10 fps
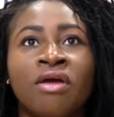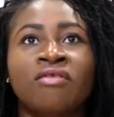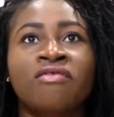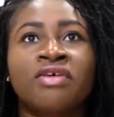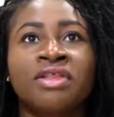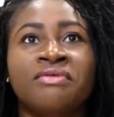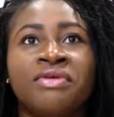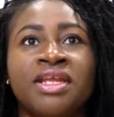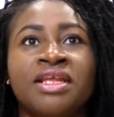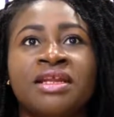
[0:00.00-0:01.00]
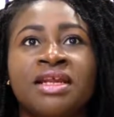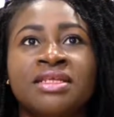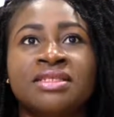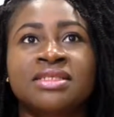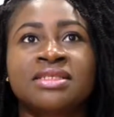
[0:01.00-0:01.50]
For the reading
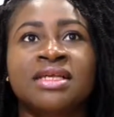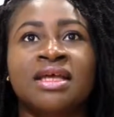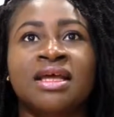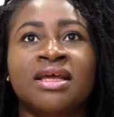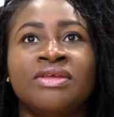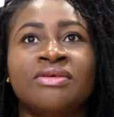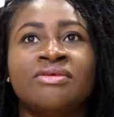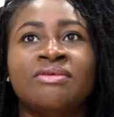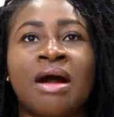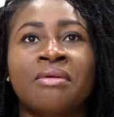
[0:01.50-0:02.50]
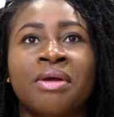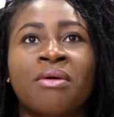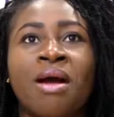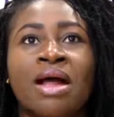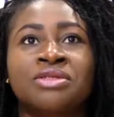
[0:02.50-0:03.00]
list, you are
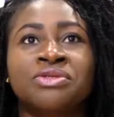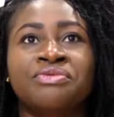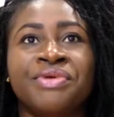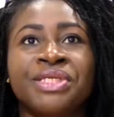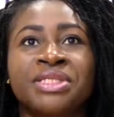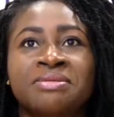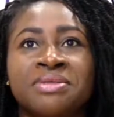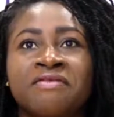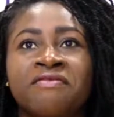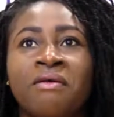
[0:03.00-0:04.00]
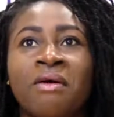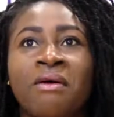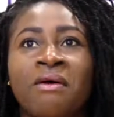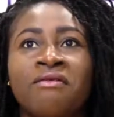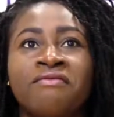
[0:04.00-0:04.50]
required to read chapter
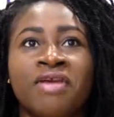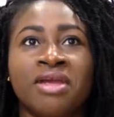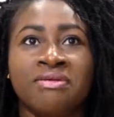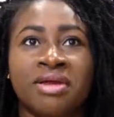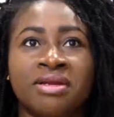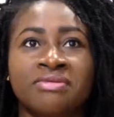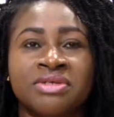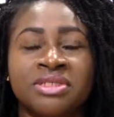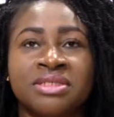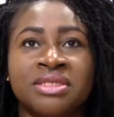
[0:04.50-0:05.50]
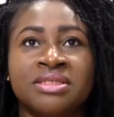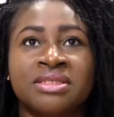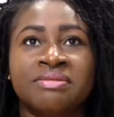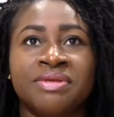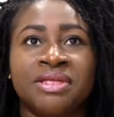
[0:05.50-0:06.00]
4 of Variant, which is
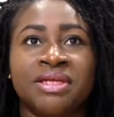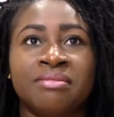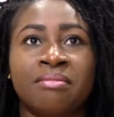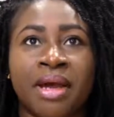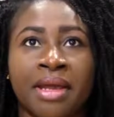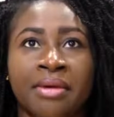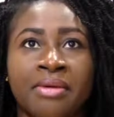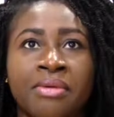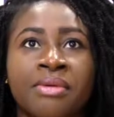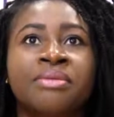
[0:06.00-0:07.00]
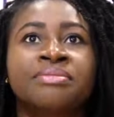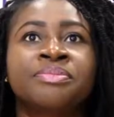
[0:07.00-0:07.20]
intermediate micro.